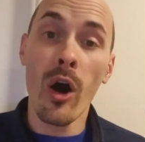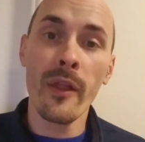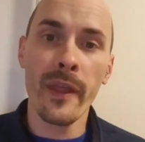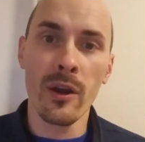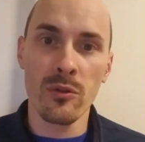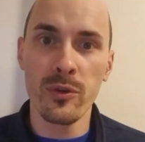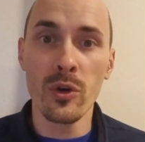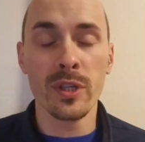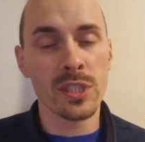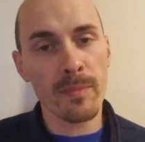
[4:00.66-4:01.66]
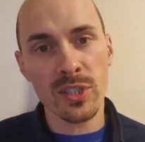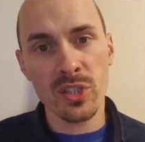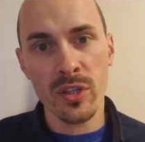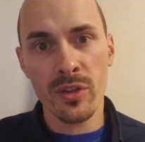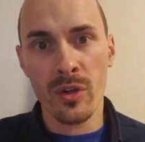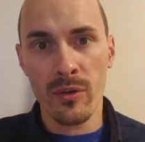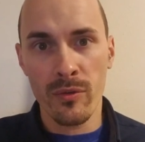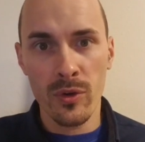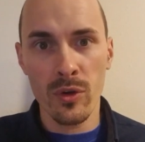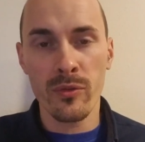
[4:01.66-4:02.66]
on their food, especially
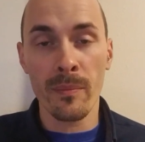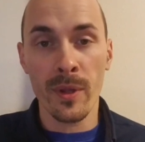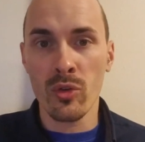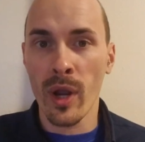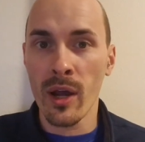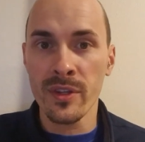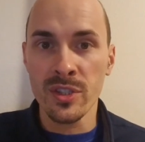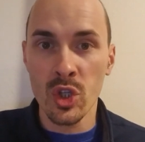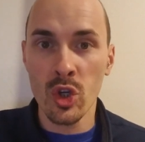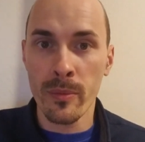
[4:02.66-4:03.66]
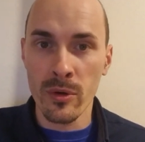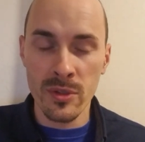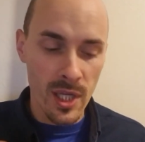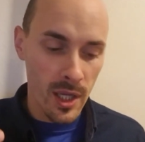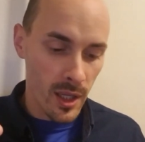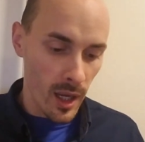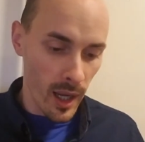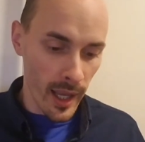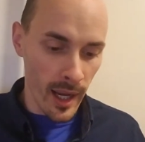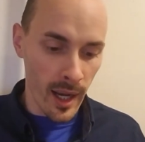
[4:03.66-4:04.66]
the food from the ground, these tubers,
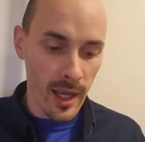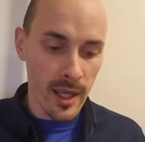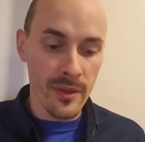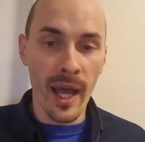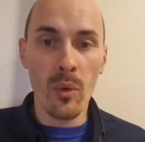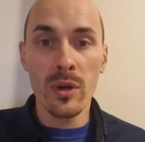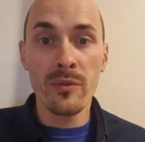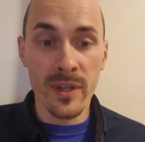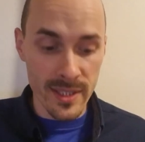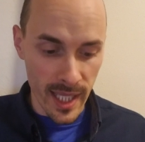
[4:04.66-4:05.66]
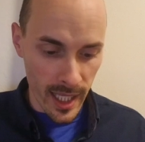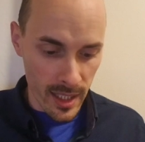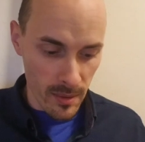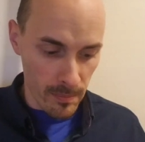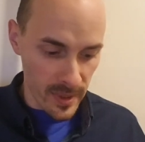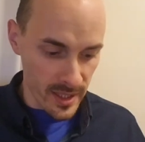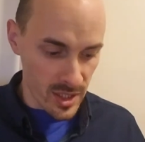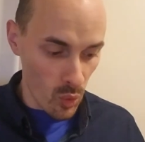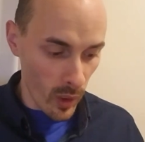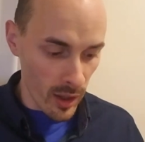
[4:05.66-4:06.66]
that would have contained
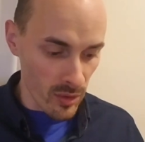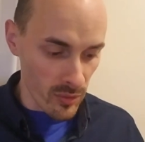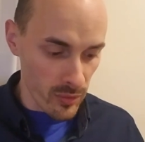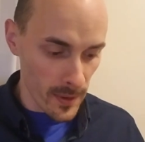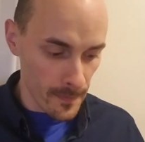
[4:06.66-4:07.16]
B12.